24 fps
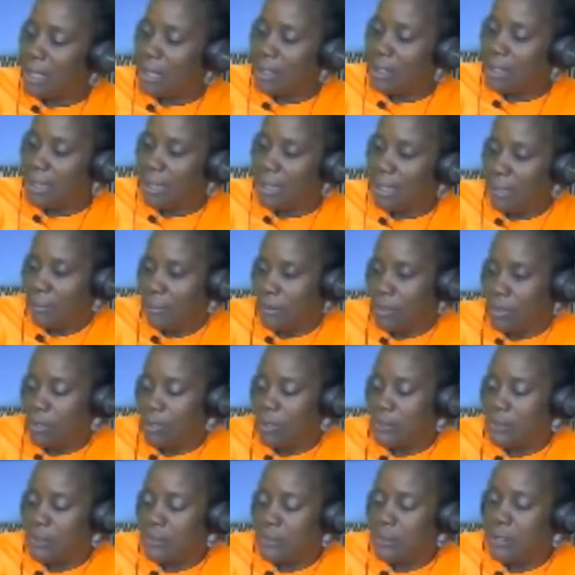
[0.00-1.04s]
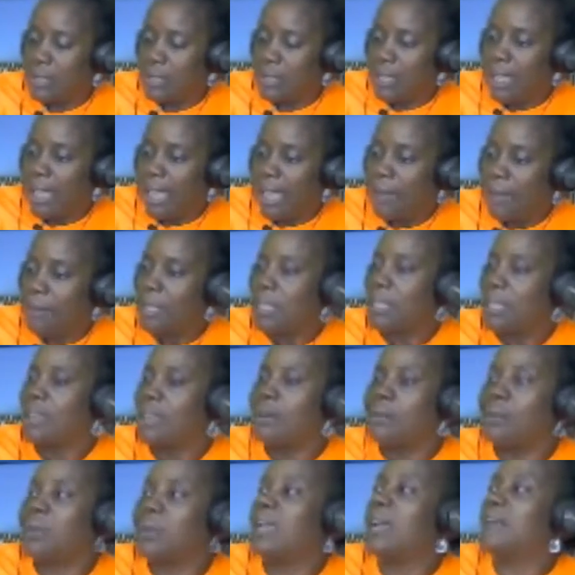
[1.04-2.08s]
am just, I'm
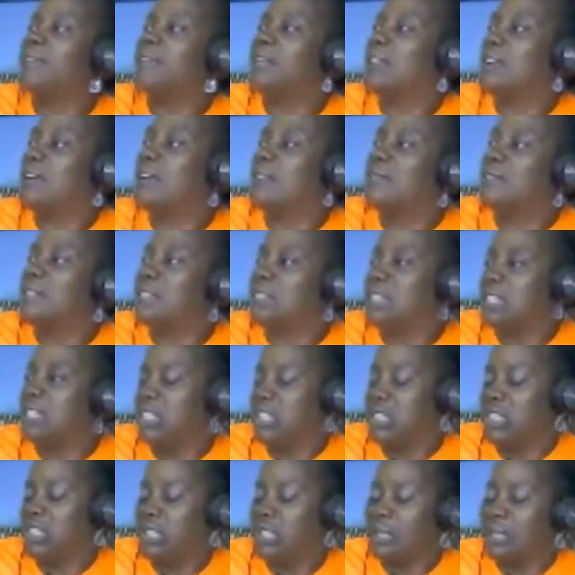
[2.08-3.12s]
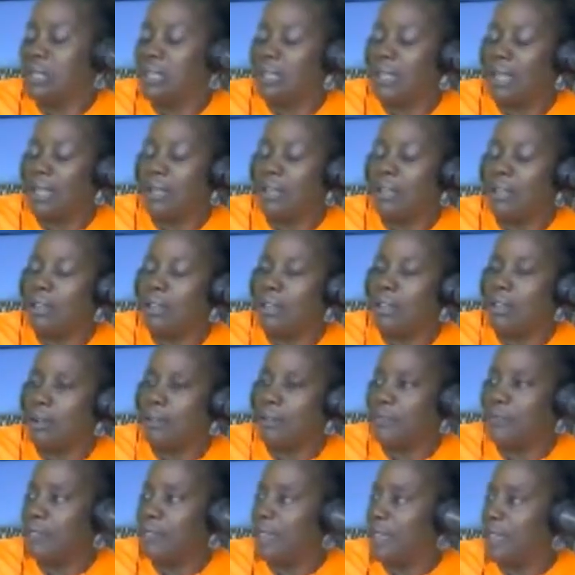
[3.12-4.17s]
here. We're having a conversation, and I
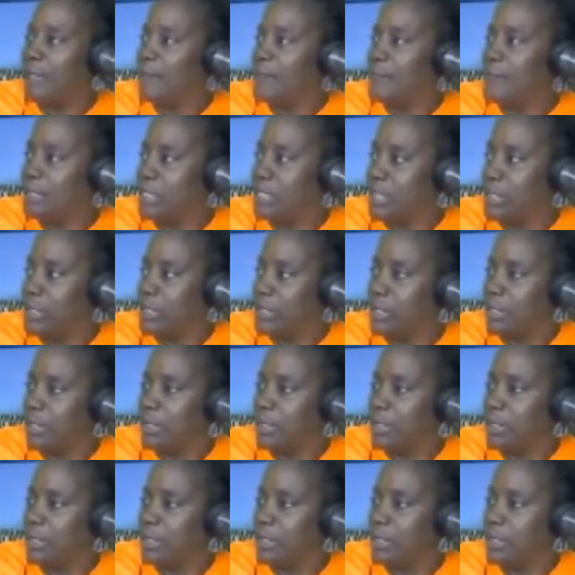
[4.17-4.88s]
love the conversation.